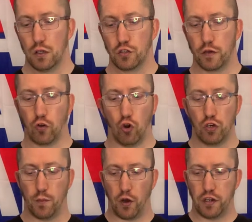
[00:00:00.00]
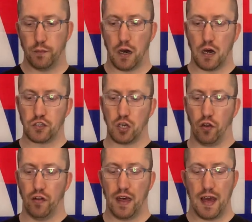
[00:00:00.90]
So you've got all your body parts
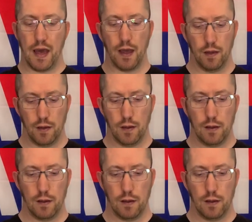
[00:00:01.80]
on there.